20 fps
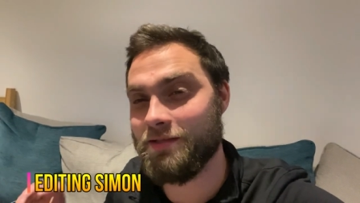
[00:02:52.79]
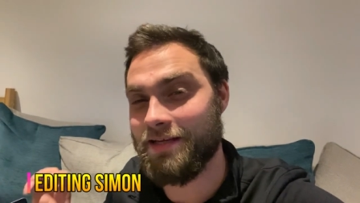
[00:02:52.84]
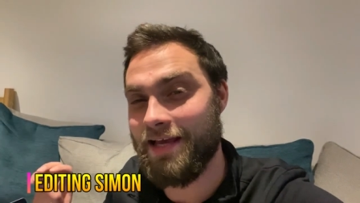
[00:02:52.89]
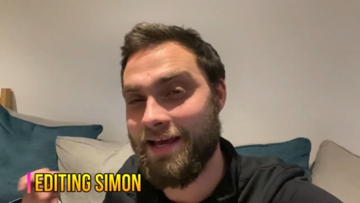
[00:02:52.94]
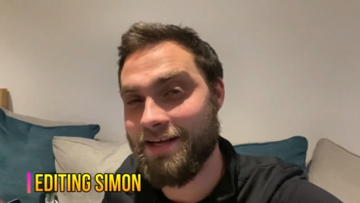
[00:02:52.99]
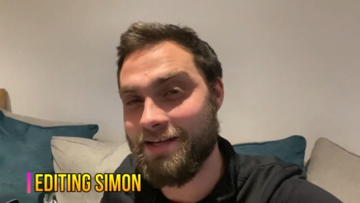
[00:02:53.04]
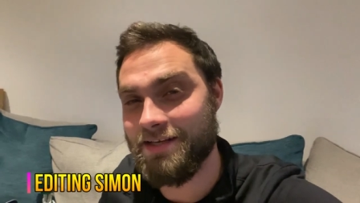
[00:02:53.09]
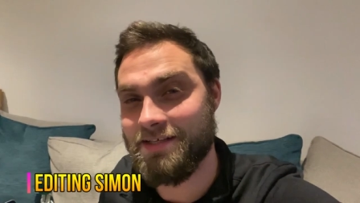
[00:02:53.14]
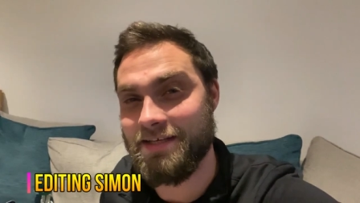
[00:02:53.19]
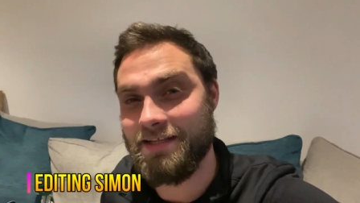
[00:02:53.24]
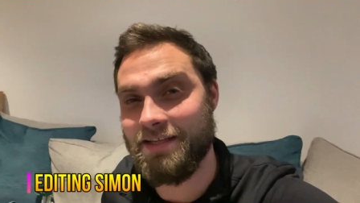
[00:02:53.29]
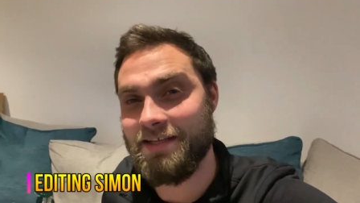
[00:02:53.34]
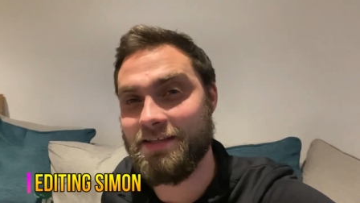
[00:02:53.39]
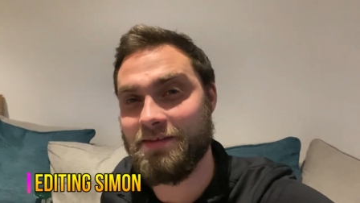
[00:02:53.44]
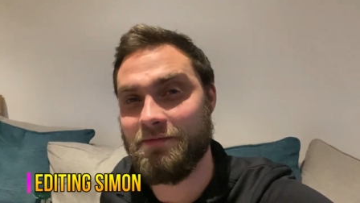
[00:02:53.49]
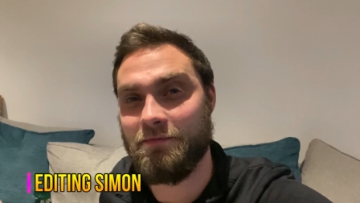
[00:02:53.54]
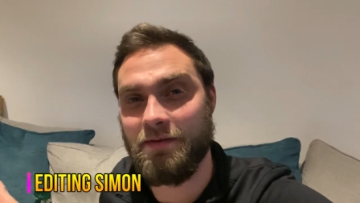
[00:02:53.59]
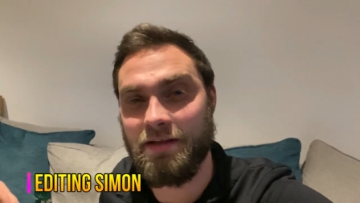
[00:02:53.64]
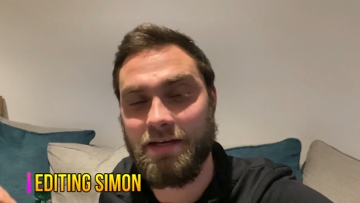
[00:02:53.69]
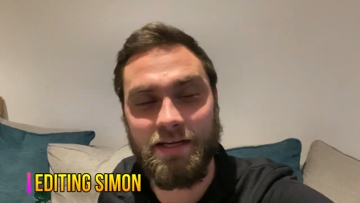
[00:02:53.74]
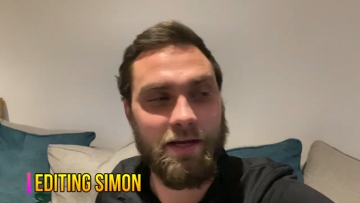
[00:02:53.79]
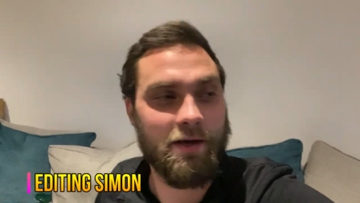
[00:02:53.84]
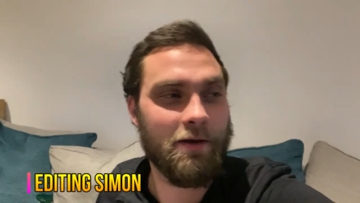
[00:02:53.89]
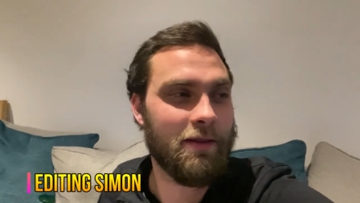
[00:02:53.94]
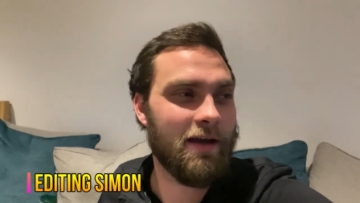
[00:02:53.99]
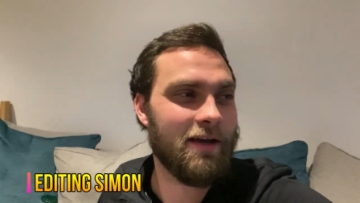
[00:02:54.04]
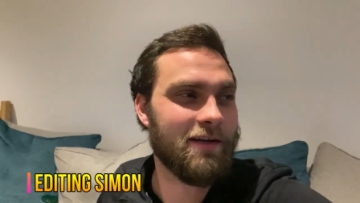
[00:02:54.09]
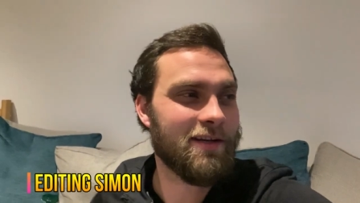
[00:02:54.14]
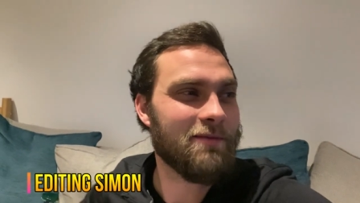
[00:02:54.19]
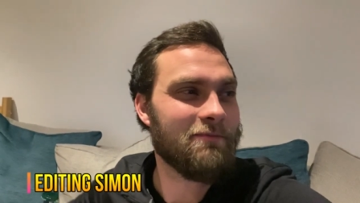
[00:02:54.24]
editing this video that I
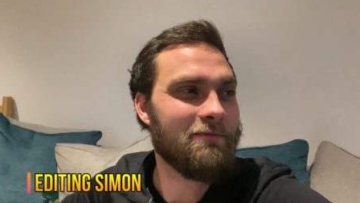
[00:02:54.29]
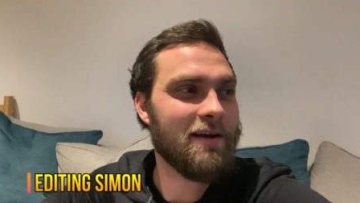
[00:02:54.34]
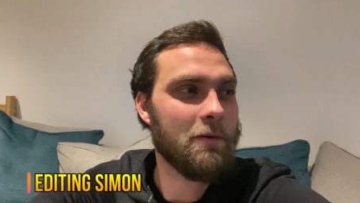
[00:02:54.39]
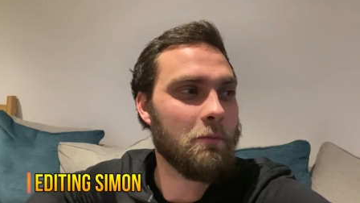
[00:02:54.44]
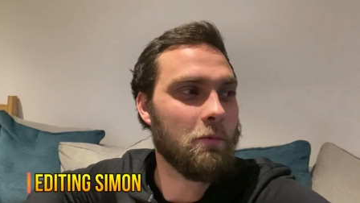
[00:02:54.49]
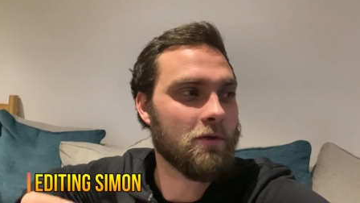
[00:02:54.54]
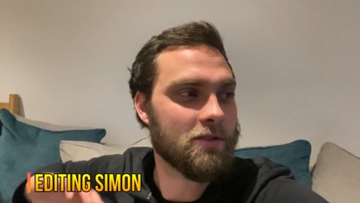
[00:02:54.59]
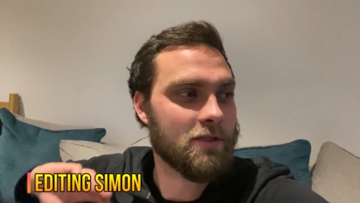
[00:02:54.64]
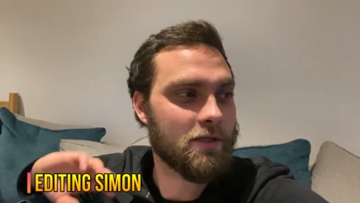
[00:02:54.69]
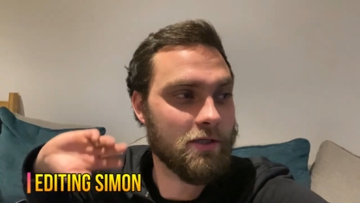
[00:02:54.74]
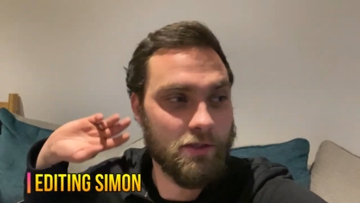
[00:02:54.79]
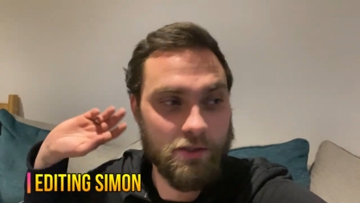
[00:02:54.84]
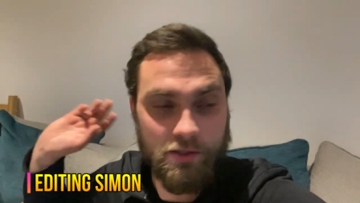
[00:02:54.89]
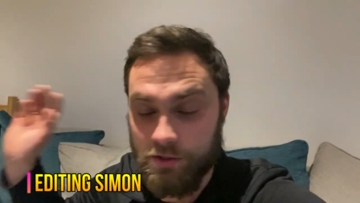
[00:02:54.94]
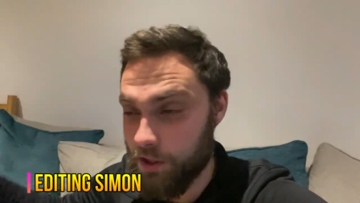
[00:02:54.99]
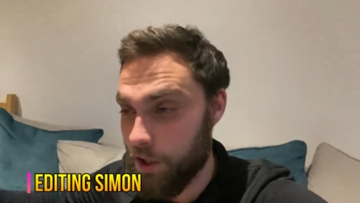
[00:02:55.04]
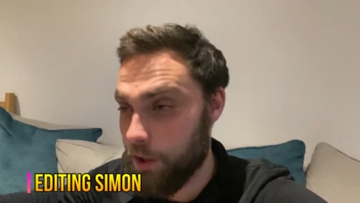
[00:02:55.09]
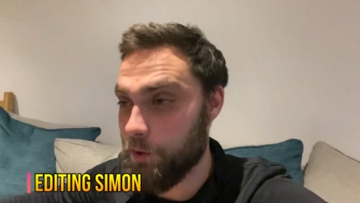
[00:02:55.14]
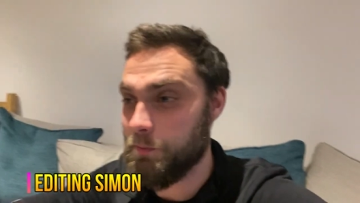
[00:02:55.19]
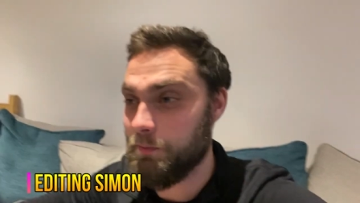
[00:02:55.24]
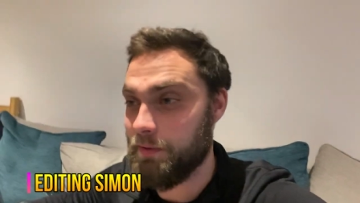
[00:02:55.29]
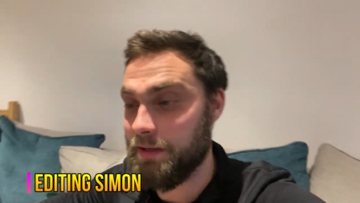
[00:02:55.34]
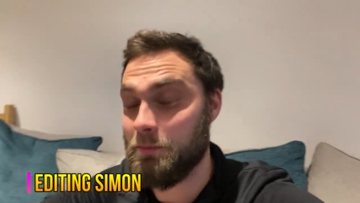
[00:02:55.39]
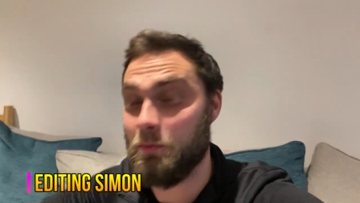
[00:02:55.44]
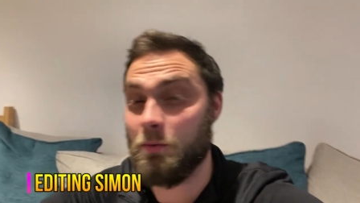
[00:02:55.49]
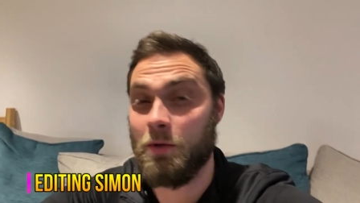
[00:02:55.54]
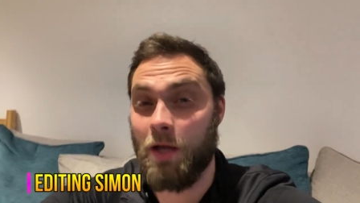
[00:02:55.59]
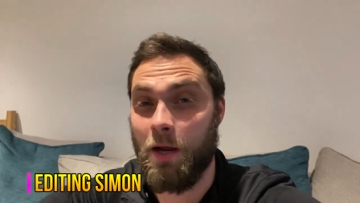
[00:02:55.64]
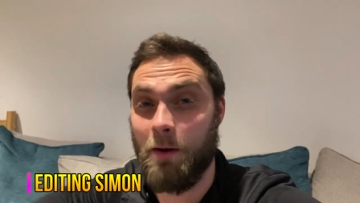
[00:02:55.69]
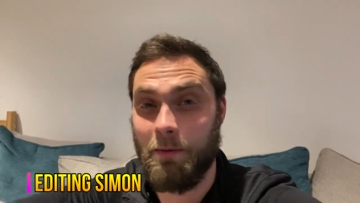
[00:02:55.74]
don't really want to condone people
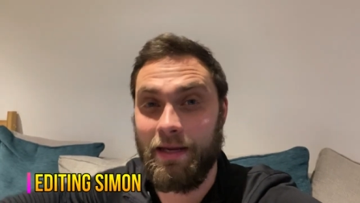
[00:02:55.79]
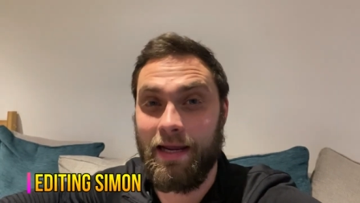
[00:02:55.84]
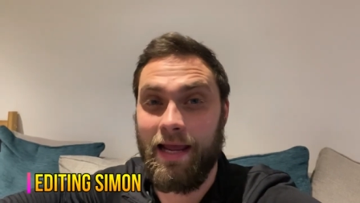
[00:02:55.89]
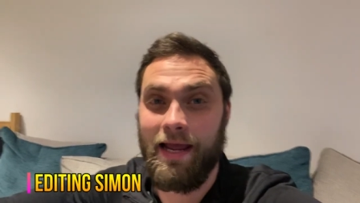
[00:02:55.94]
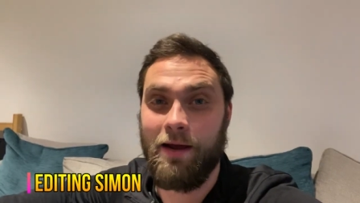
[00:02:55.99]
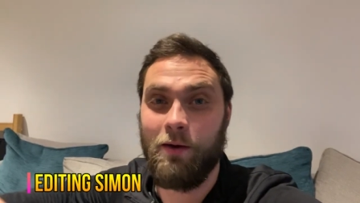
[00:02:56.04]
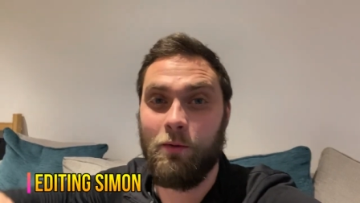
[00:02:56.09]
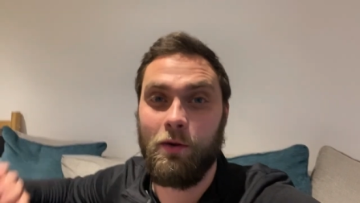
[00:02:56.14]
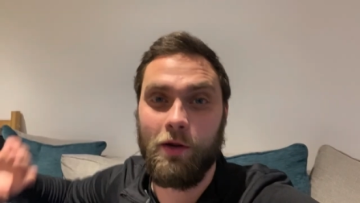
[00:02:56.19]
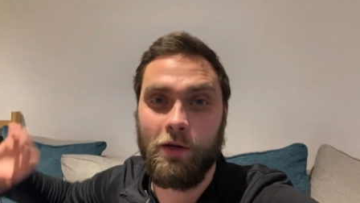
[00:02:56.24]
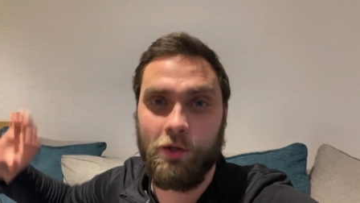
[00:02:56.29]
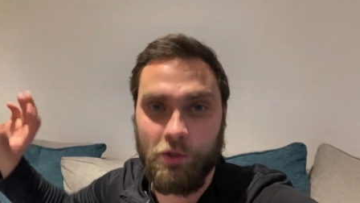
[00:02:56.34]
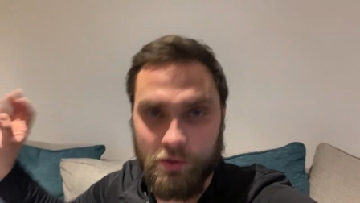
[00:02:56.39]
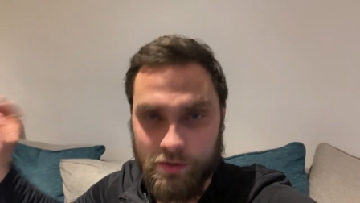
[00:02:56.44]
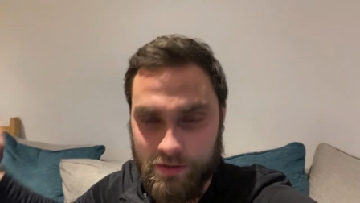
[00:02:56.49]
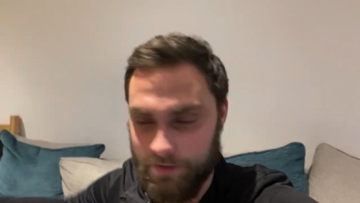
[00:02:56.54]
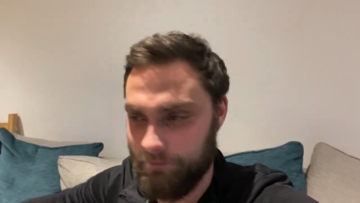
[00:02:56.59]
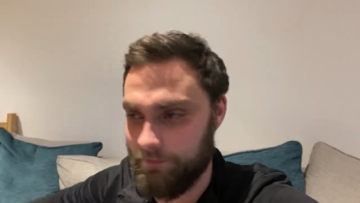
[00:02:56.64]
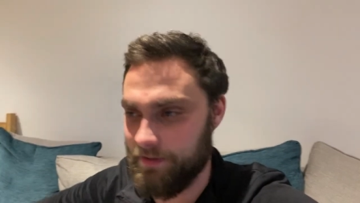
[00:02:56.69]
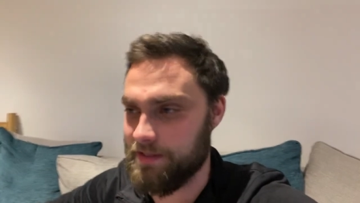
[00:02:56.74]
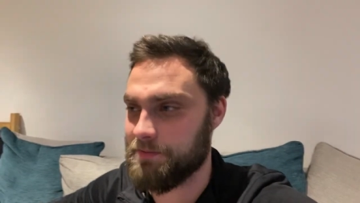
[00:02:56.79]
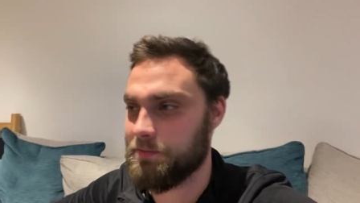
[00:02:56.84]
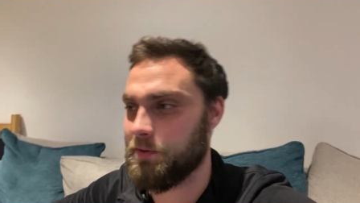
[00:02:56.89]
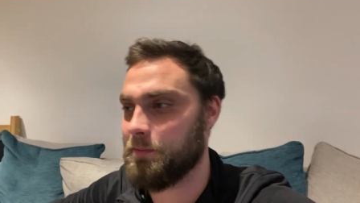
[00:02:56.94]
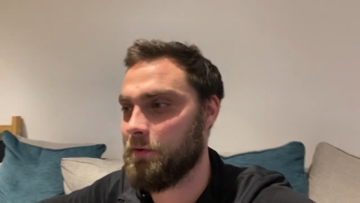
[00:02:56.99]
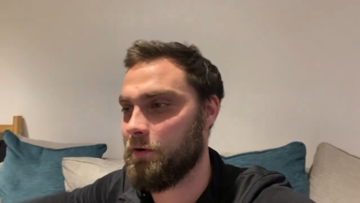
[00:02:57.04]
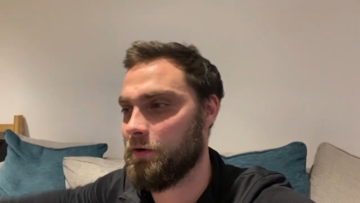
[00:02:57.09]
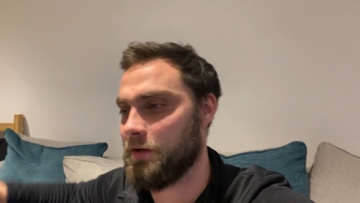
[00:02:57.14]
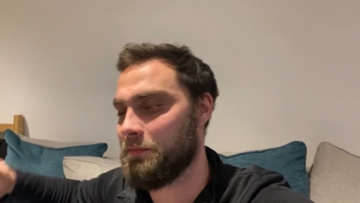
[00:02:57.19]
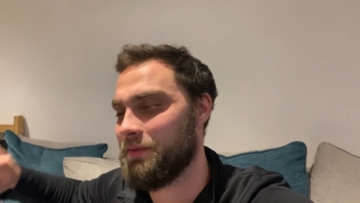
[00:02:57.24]
going out and using Facebook
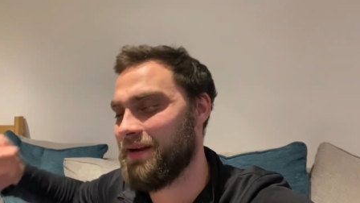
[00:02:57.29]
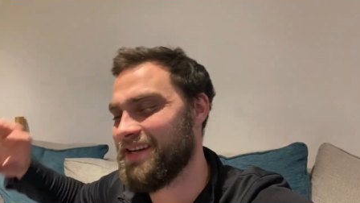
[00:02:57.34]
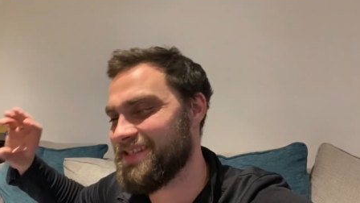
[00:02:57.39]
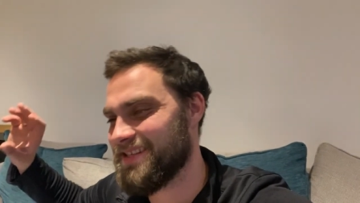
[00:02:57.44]
Marketplace